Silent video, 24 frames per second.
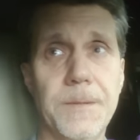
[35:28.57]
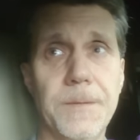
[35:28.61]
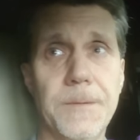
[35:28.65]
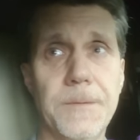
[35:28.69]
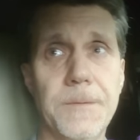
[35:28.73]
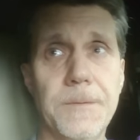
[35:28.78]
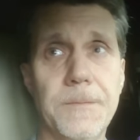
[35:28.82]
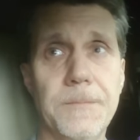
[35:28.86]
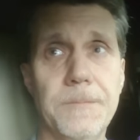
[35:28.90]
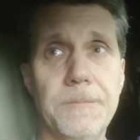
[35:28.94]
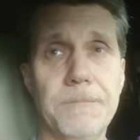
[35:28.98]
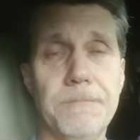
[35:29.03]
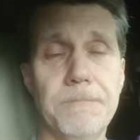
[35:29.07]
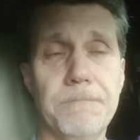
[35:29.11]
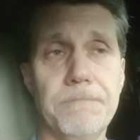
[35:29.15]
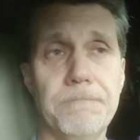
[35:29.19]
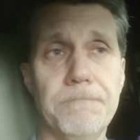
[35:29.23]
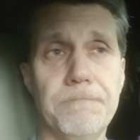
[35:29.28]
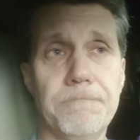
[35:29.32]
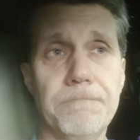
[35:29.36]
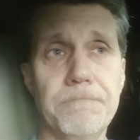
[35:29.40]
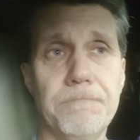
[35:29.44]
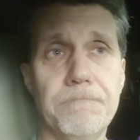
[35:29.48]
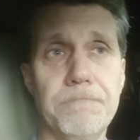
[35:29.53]

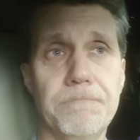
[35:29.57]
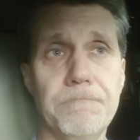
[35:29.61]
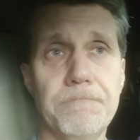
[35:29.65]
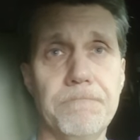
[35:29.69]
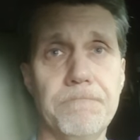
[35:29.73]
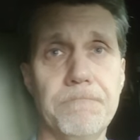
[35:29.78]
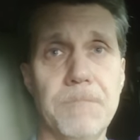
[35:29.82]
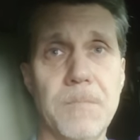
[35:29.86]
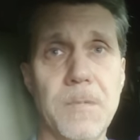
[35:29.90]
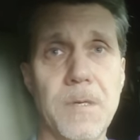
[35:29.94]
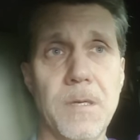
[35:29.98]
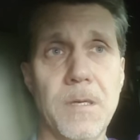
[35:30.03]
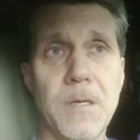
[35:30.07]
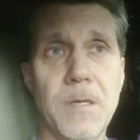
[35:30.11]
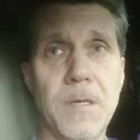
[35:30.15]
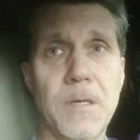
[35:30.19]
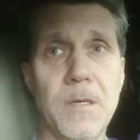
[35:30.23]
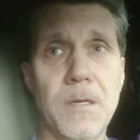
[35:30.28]
No one is speaking in this clip.